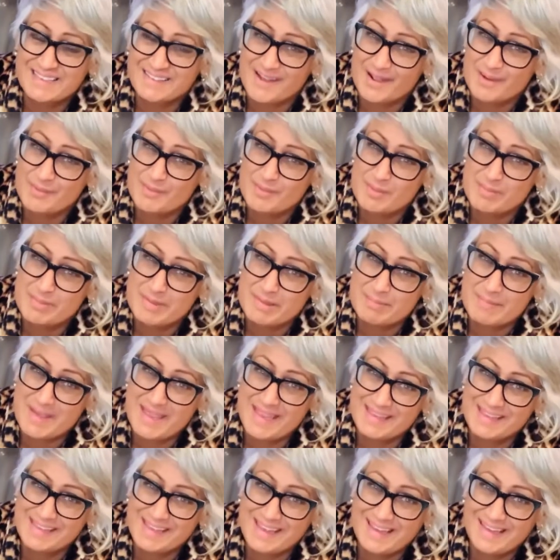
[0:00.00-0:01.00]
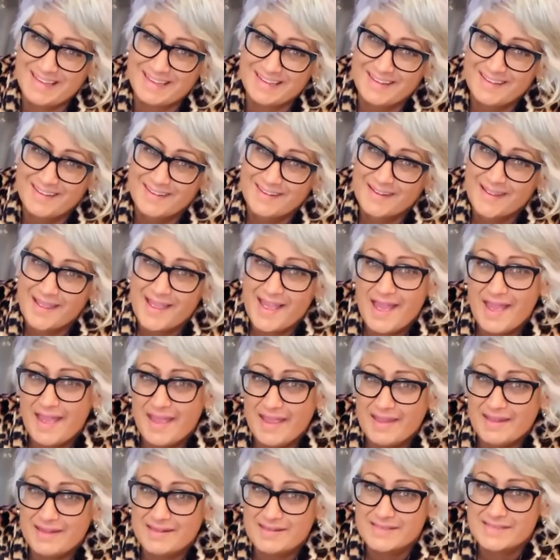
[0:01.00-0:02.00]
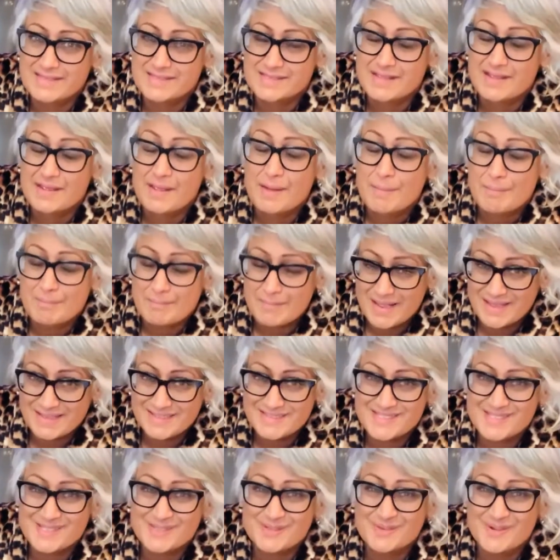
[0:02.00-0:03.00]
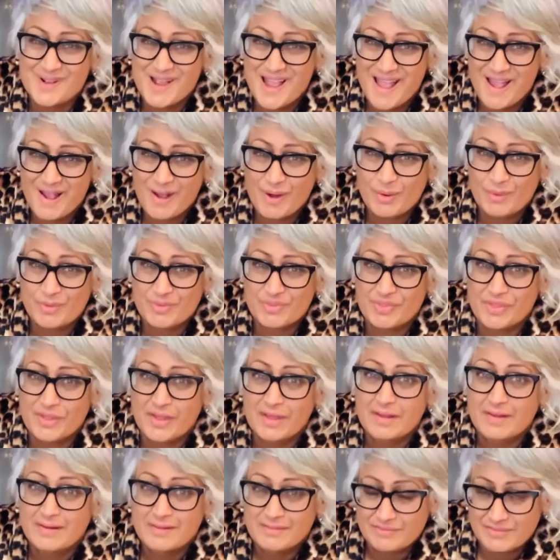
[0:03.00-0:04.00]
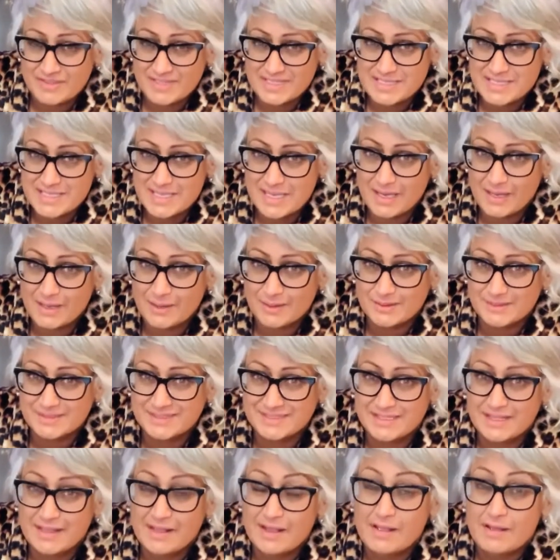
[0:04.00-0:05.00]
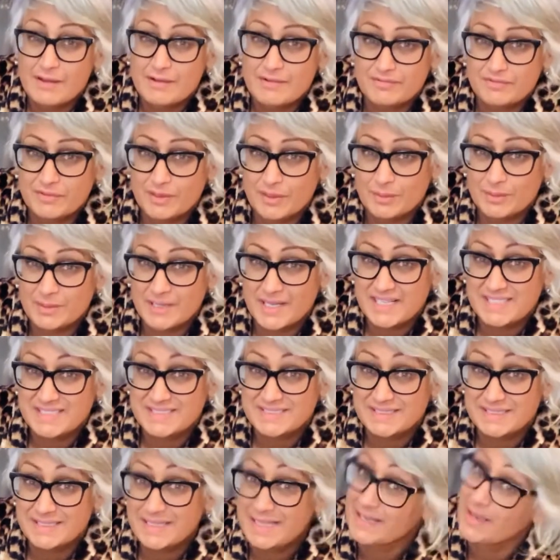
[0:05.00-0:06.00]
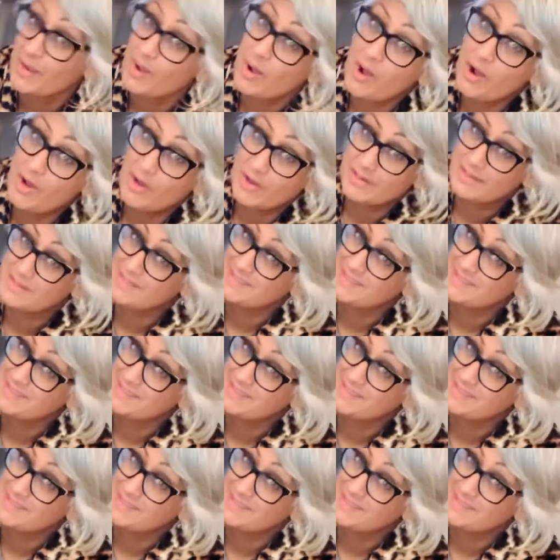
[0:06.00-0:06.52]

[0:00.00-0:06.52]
I will be making 8 mental health videos focusing on